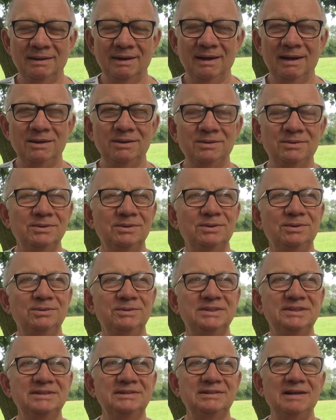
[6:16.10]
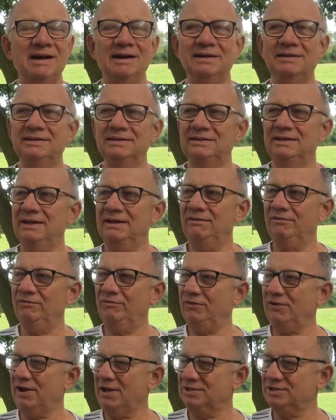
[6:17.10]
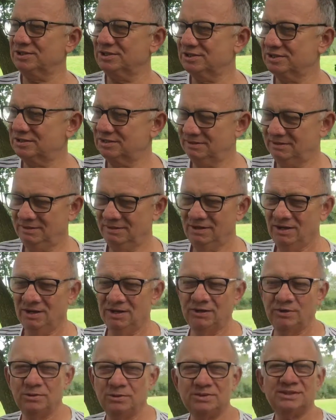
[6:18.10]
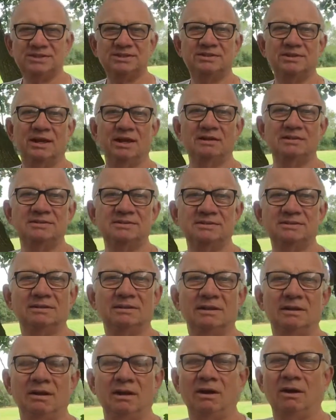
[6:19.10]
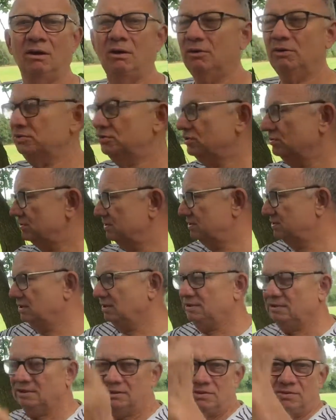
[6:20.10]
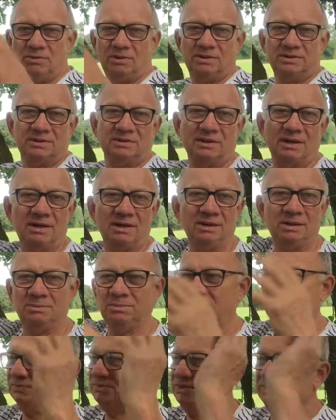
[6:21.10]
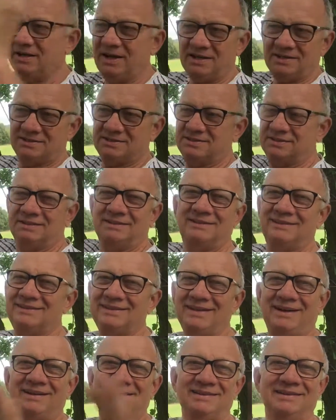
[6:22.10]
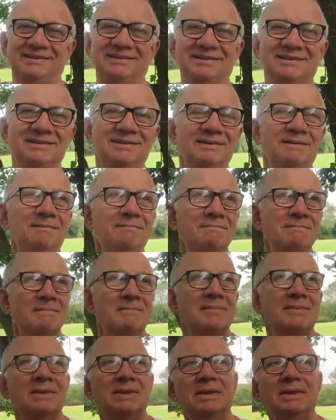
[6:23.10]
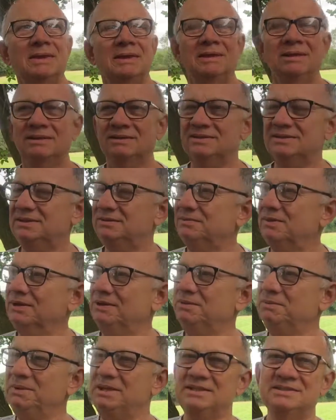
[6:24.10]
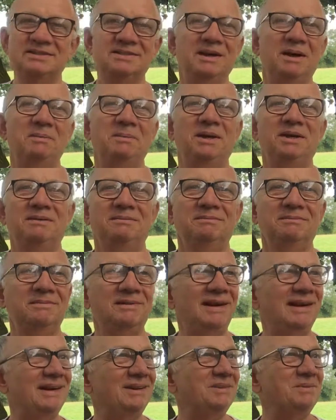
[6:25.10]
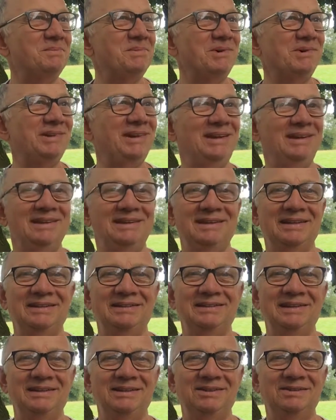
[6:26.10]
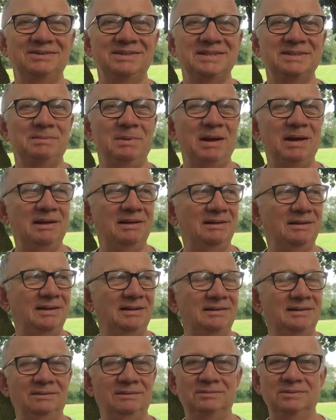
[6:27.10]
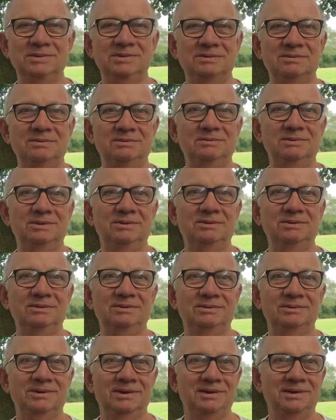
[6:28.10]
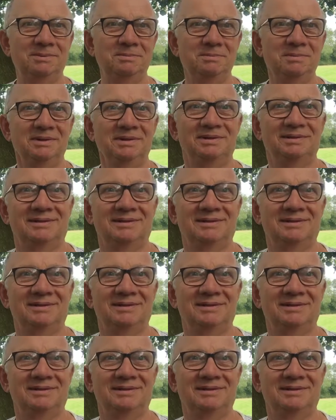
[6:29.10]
And you start the day fresh, not stressed. Oh, you should see the queue at the roundabout was an accident. No. You see, when your mates come in, hello, morning, and they think you smile, and they think, what's wrong with her or him?